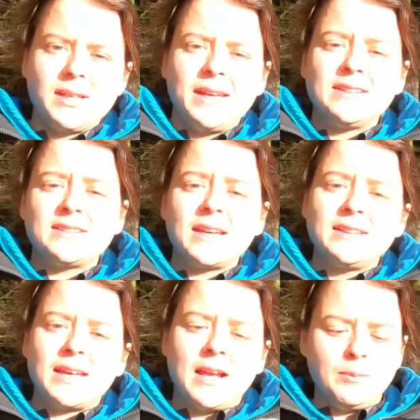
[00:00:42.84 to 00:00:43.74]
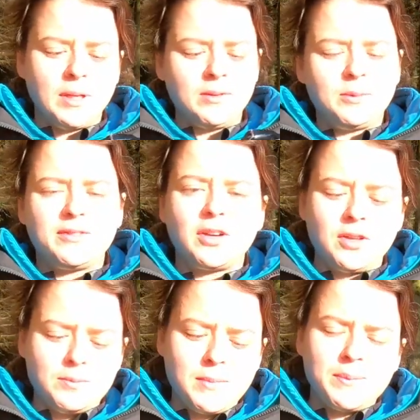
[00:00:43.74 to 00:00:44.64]
Inside the helmet we've got
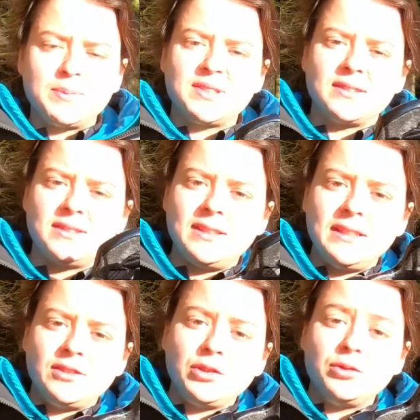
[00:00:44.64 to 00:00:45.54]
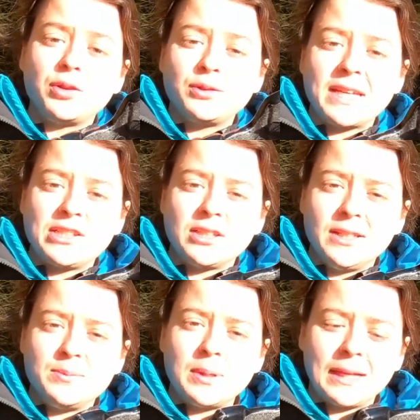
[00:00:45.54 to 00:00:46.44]
the MIPS C2 rotational
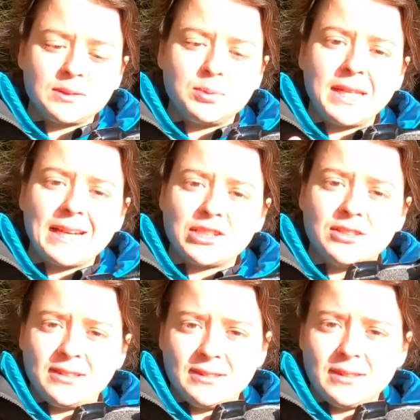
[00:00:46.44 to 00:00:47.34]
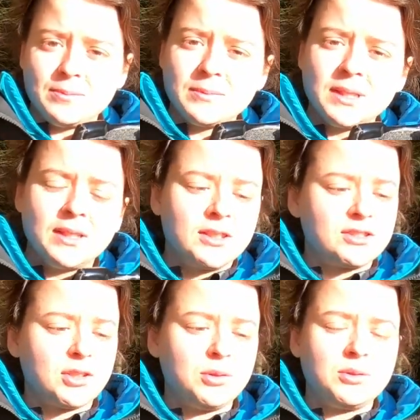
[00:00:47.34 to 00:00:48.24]
impact protection system.
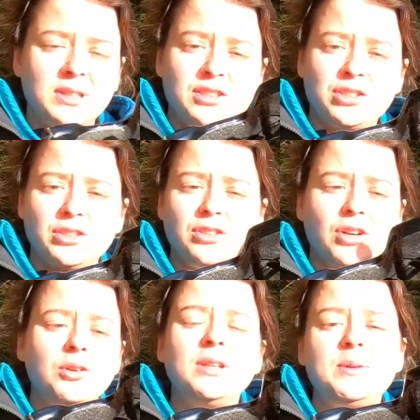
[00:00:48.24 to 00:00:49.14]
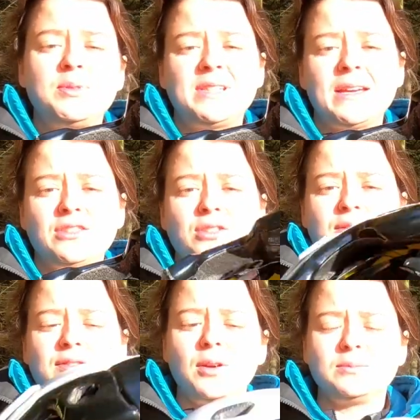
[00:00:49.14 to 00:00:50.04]
So this should not only protect you
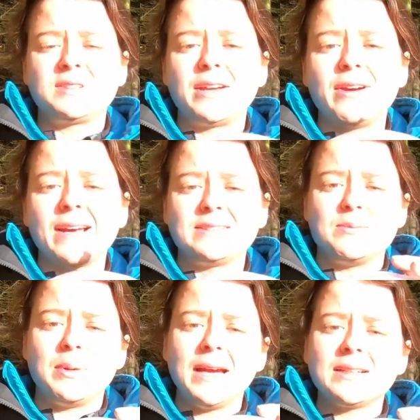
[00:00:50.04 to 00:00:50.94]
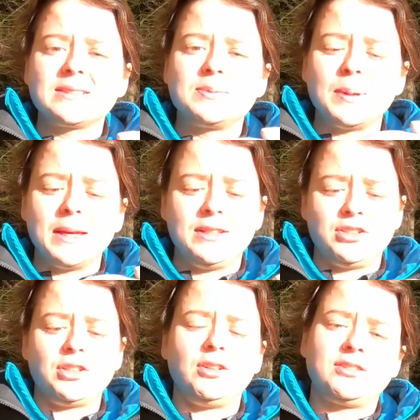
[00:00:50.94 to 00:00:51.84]
from direct impacts, but it
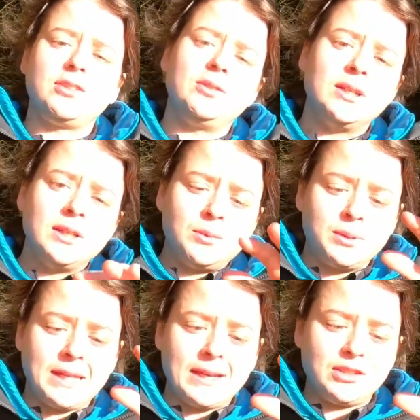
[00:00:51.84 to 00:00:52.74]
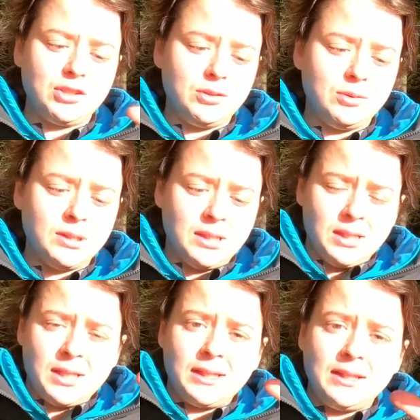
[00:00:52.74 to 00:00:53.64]
should also protect you
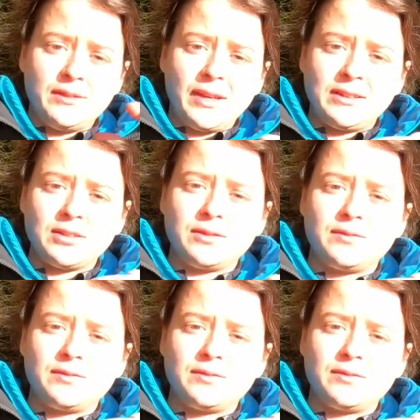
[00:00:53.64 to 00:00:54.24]
in the event of